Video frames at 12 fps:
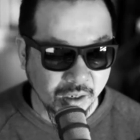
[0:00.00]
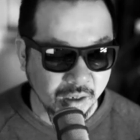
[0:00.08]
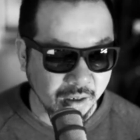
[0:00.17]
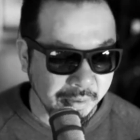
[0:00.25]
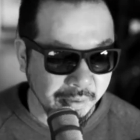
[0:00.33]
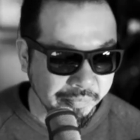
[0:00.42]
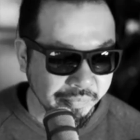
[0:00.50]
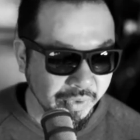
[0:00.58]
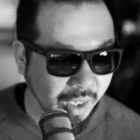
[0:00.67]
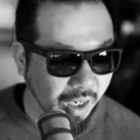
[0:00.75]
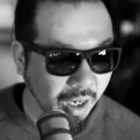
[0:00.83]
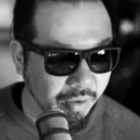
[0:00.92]

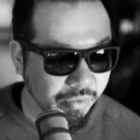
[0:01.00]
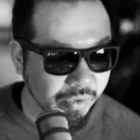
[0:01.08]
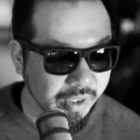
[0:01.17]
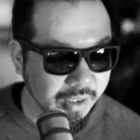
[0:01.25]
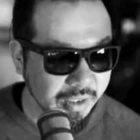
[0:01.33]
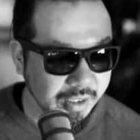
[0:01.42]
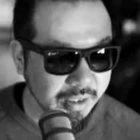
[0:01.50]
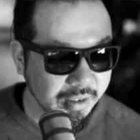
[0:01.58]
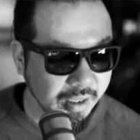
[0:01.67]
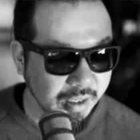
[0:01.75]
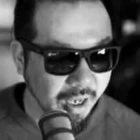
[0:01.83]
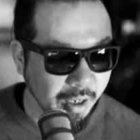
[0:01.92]
I
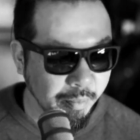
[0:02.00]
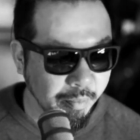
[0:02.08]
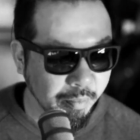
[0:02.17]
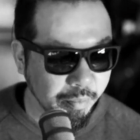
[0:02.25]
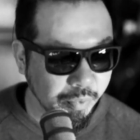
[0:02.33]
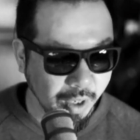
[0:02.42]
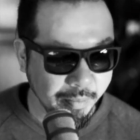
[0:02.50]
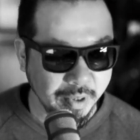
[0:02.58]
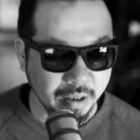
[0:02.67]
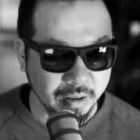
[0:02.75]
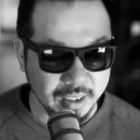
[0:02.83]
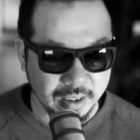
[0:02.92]
really am
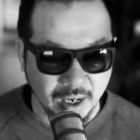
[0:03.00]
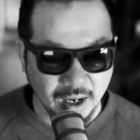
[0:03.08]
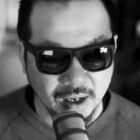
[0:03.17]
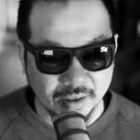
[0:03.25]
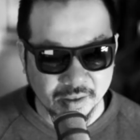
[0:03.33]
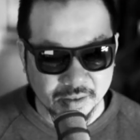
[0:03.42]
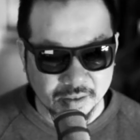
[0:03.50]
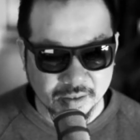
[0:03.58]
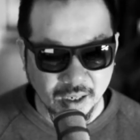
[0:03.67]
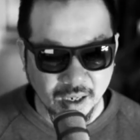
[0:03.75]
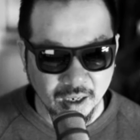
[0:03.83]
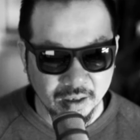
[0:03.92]
primarily an artist
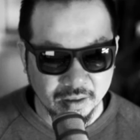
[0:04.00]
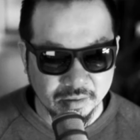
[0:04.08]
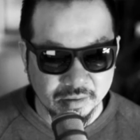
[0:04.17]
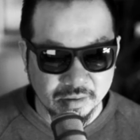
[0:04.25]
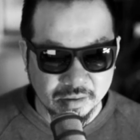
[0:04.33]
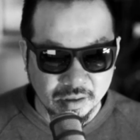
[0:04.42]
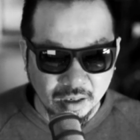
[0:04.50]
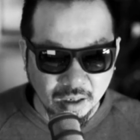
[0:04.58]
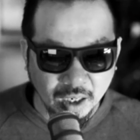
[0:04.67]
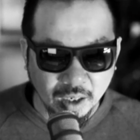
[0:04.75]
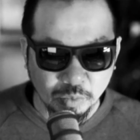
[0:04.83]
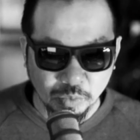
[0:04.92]
and
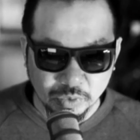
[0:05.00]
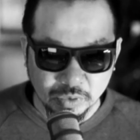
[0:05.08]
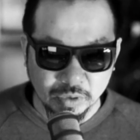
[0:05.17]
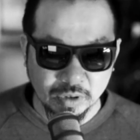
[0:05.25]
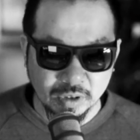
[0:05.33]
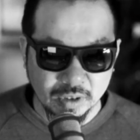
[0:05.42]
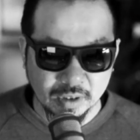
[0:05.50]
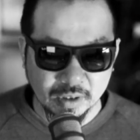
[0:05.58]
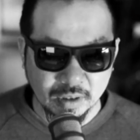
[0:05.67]
I would